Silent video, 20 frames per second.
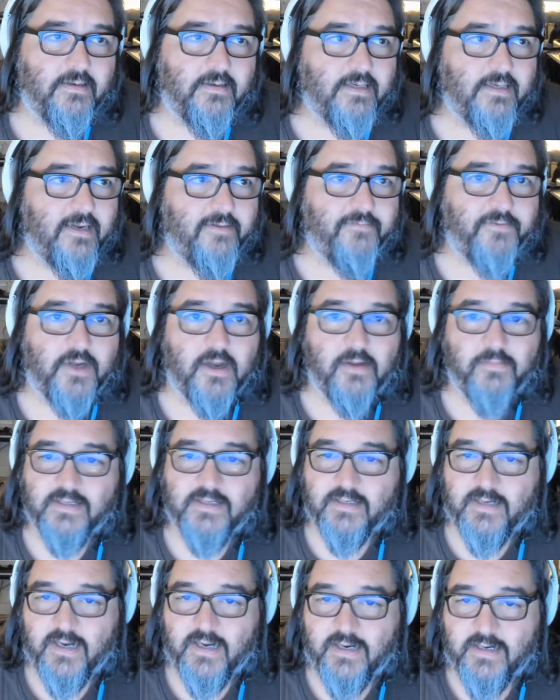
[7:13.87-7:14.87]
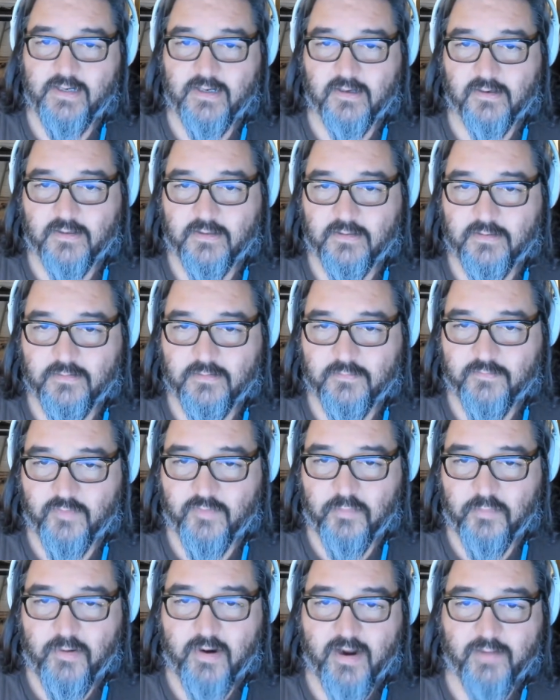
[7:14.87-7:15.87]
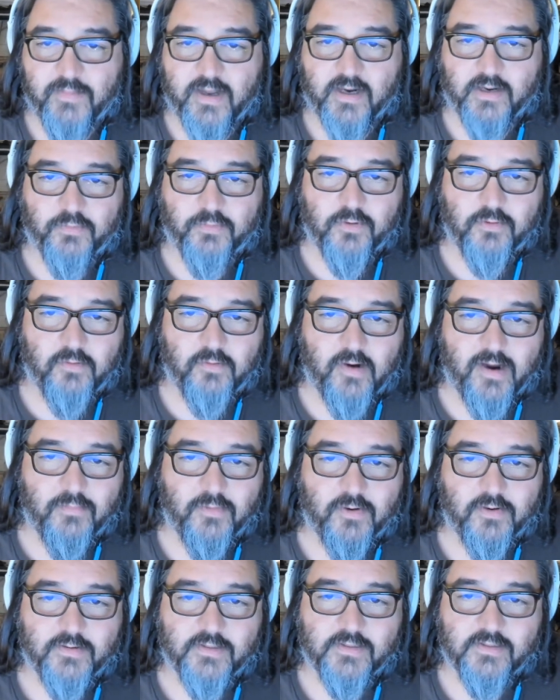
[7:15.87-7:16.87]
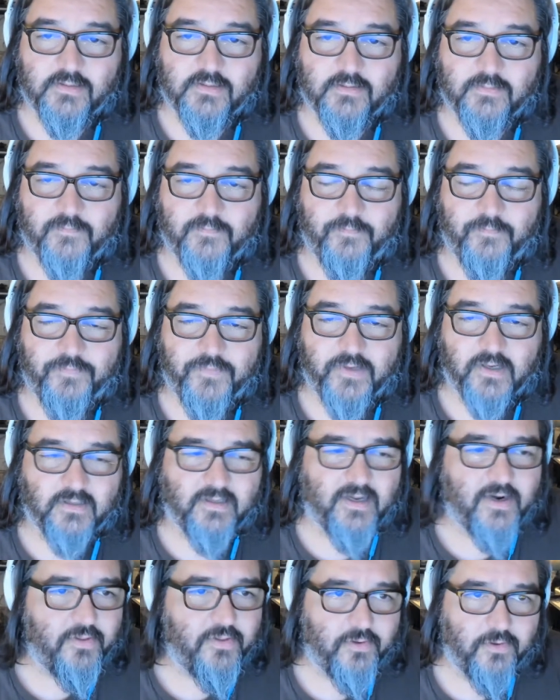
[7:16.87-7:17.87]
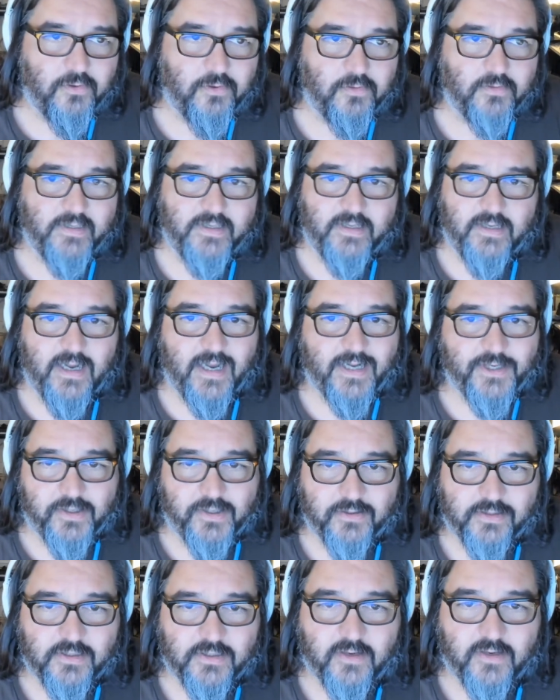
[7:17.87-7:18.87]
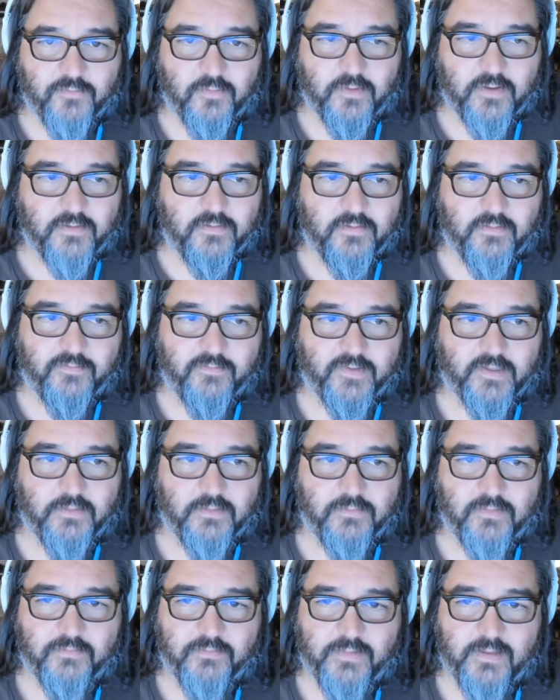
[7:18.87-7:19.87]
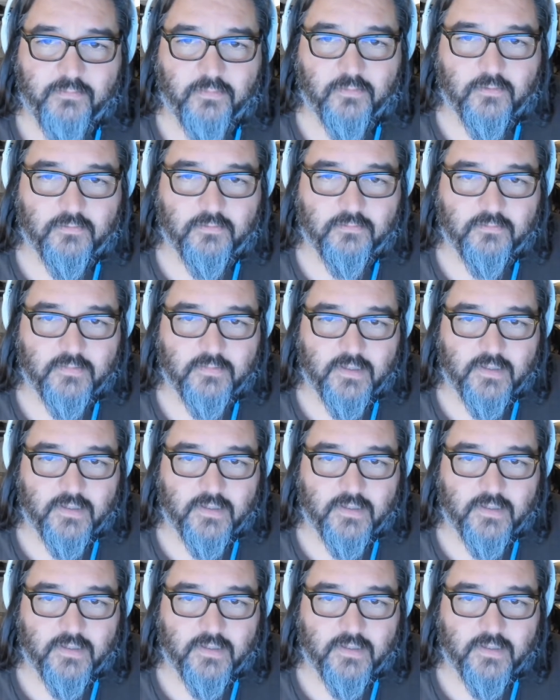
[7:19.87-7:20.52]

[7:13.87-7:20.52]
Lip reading: Dave Thomas and Andy Hunt, and the pragmatic programmers, a lot of the early agile software development people.